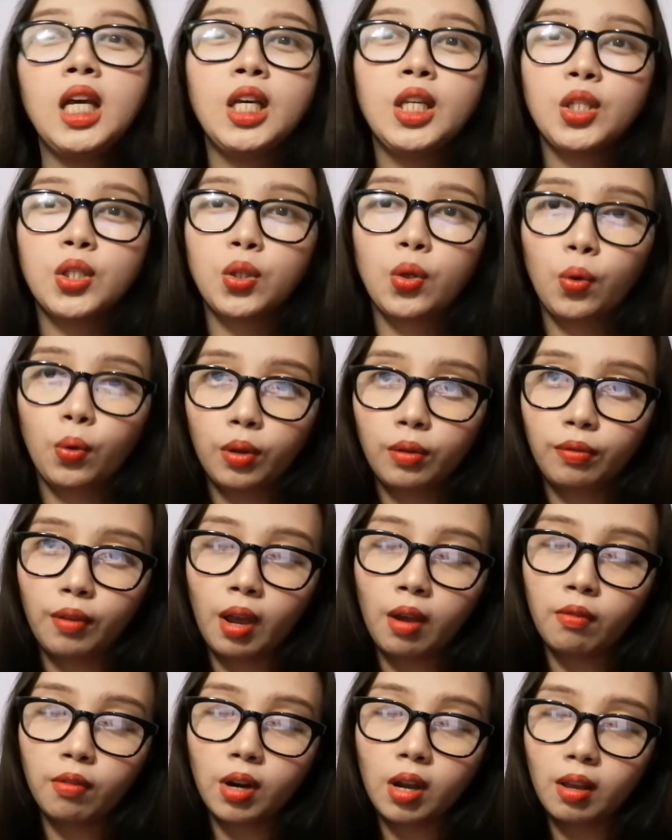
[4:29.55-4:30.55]
So if
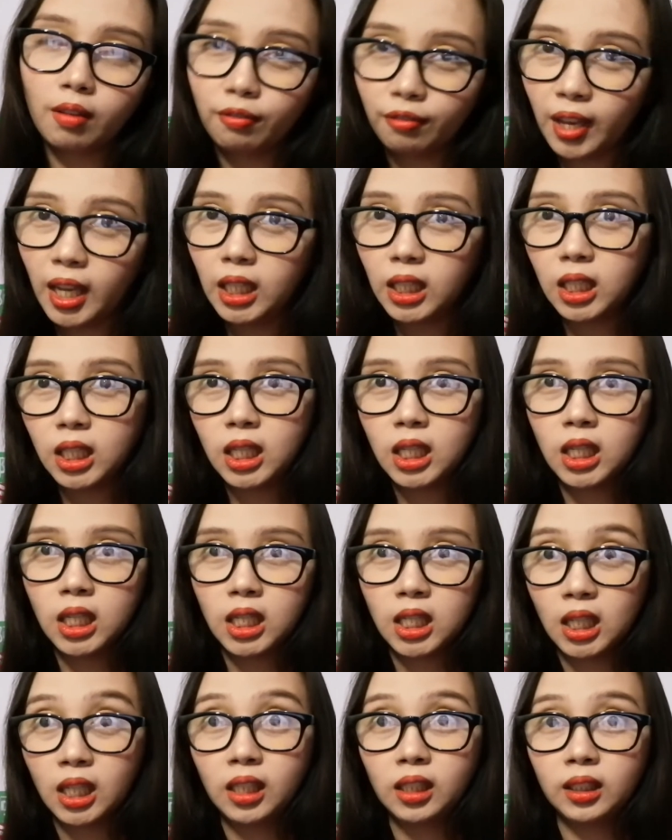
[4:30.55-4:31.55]
ever I faint
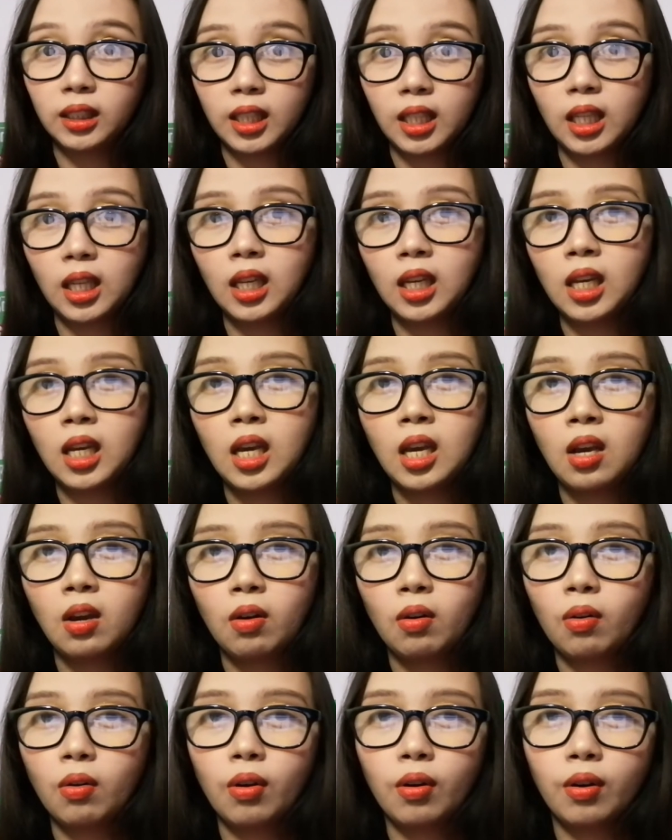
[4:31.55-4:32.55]
suddenly
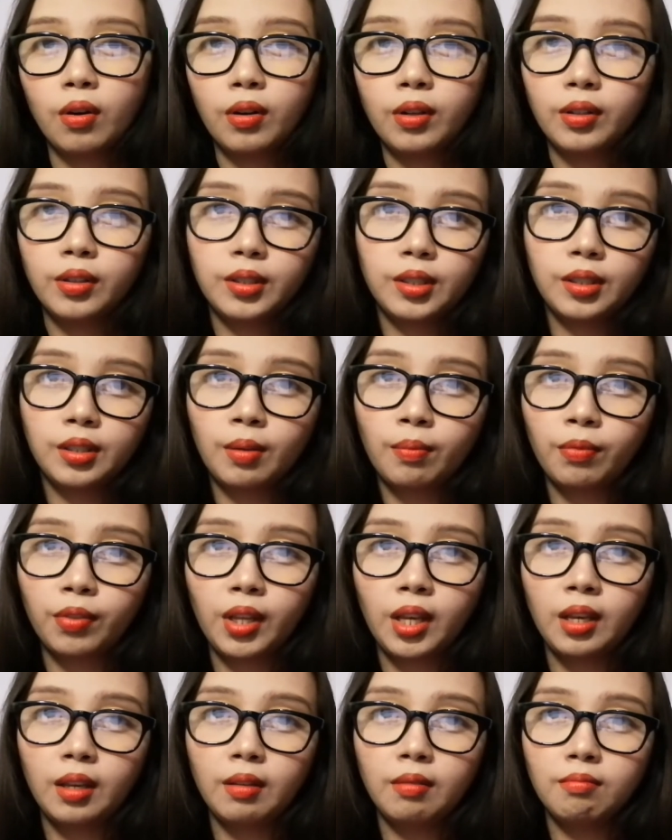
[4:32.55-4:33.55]
or
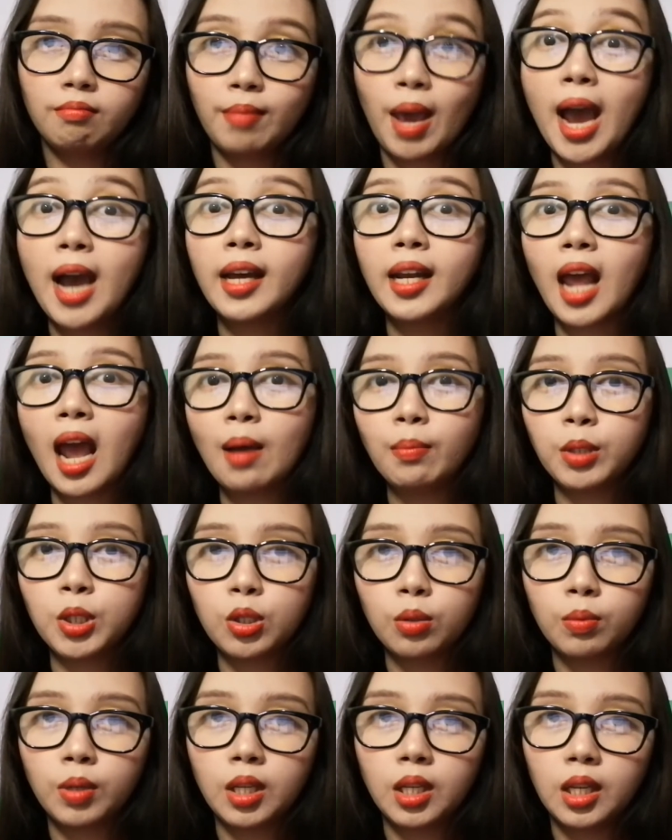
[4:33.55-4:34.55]
something bad happens
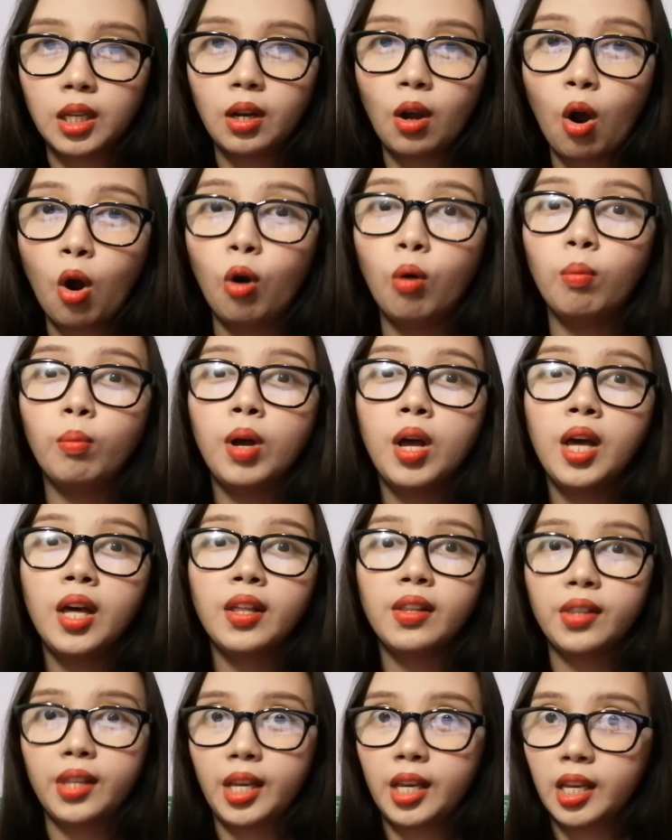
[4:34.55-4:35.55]
to me at home,
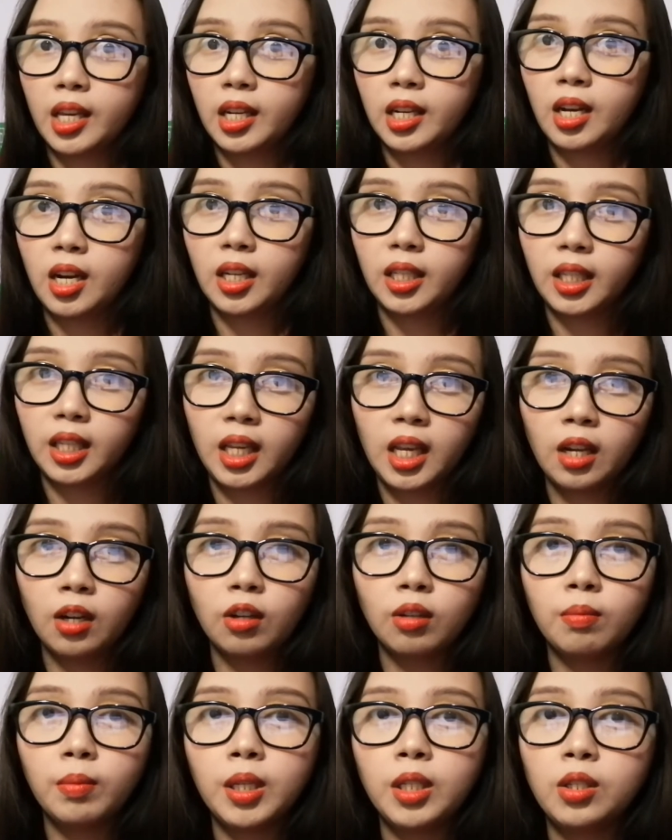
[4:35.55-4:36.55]
they cannot
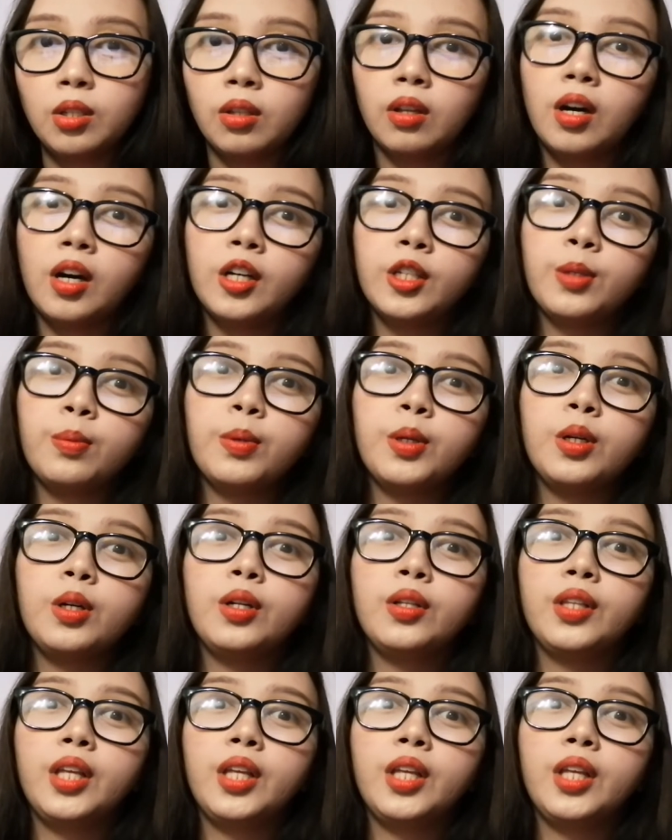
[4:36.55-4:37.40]
carry me to the hospital.